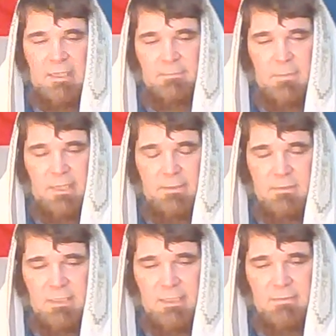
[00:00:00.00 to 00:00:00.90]
and,
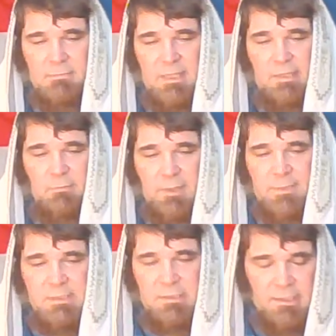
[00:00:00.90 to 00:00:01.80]
and, and men and
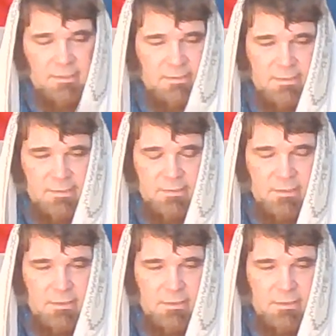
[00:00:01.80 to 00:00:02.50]
women's hearts.